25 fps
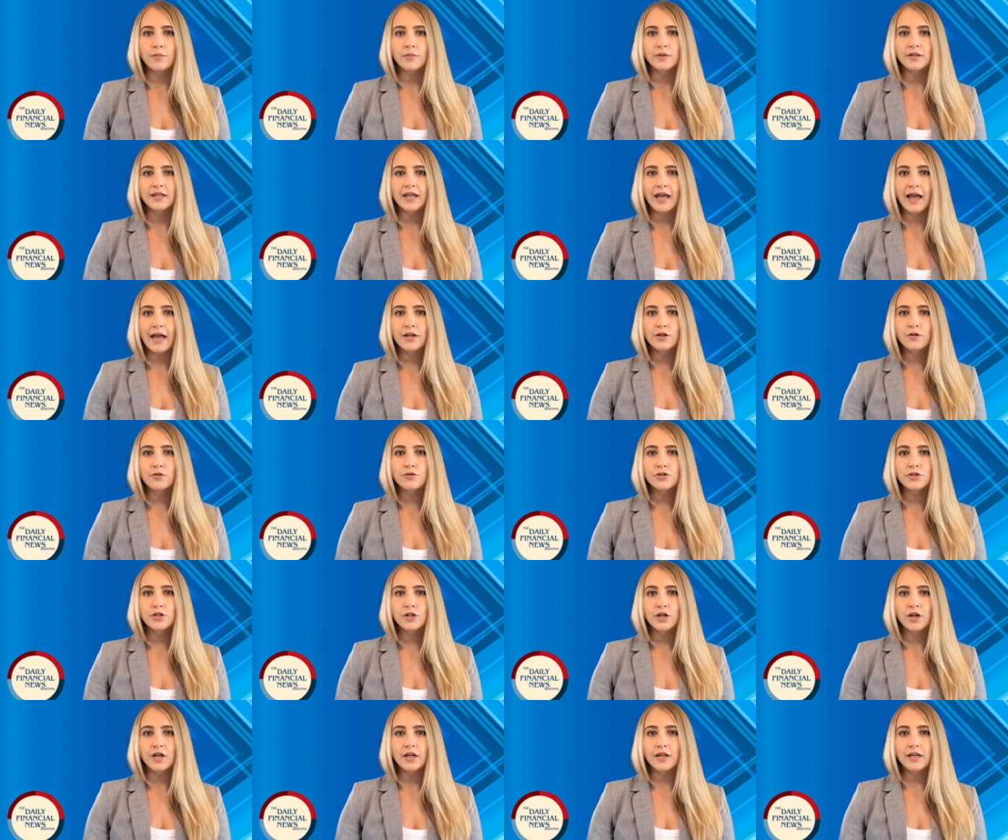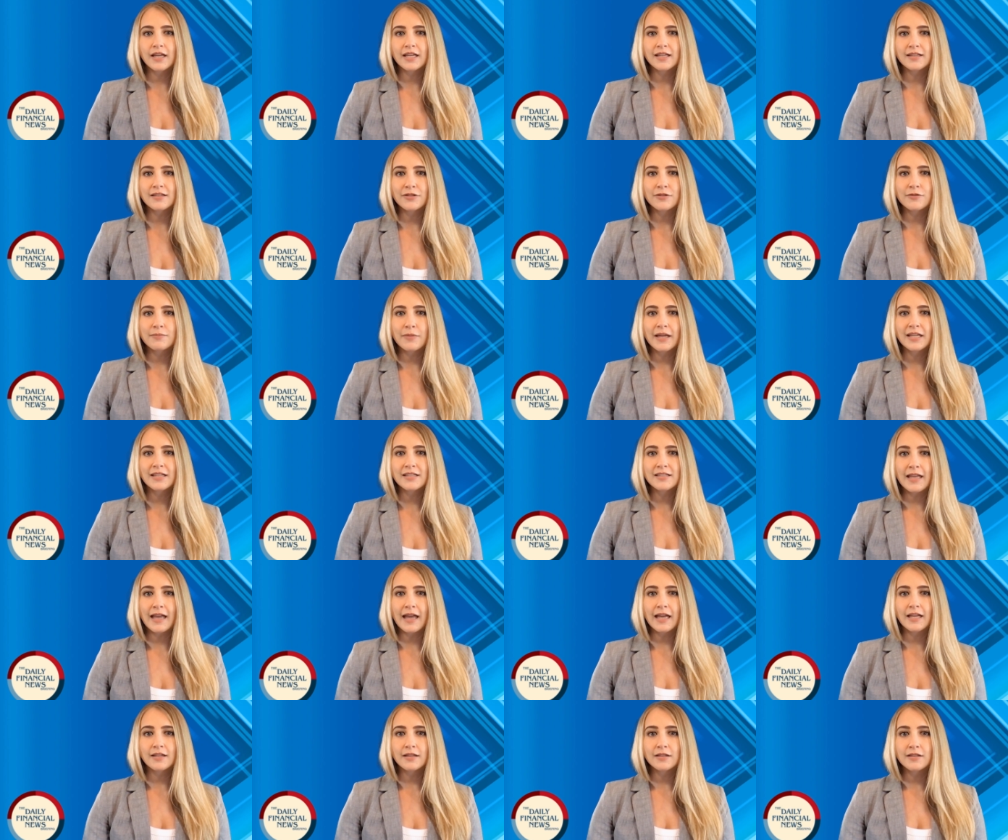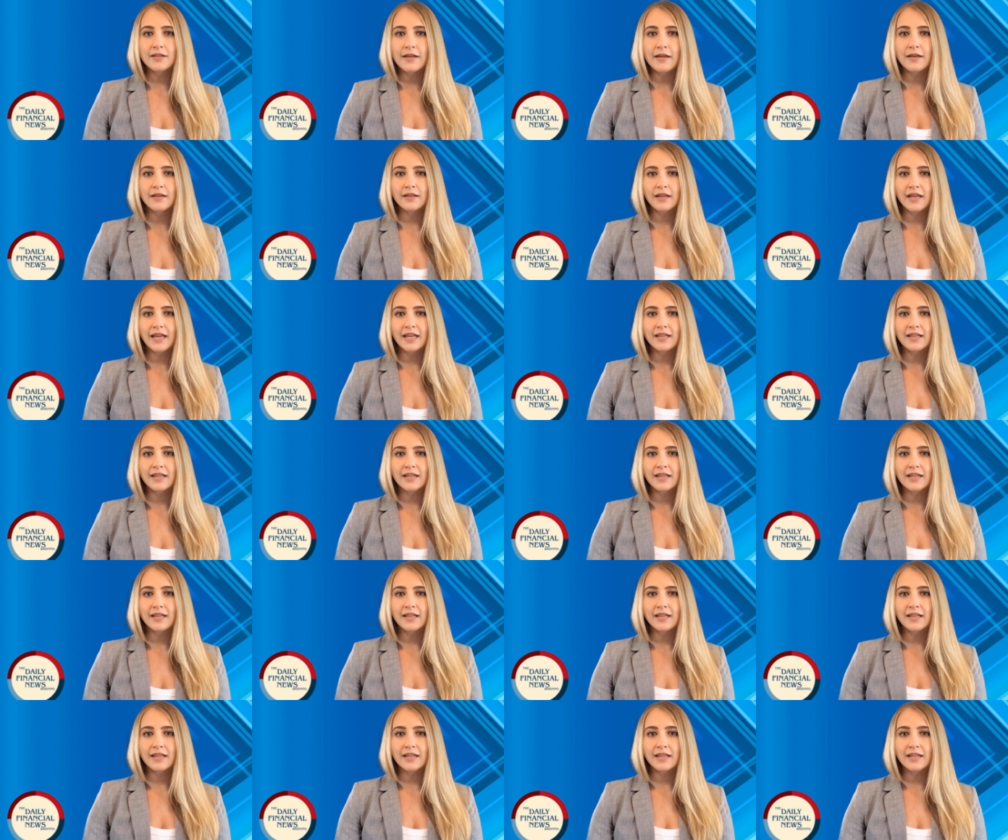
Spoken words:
with EchoStar and SpaceX,